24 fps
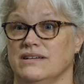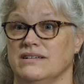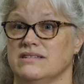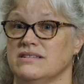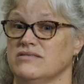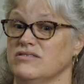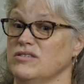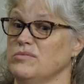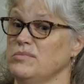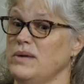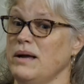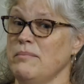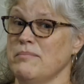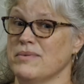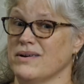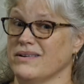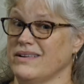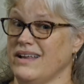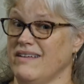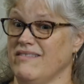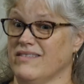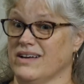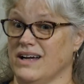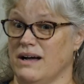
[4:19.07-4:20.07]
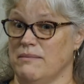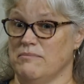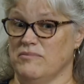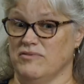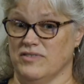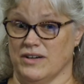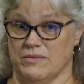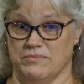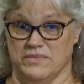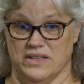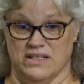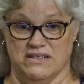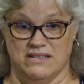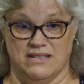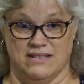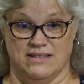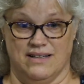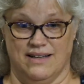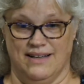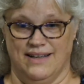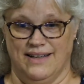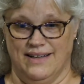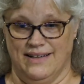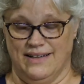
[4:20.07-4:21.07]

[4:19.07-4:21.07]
So remember, they've come from this,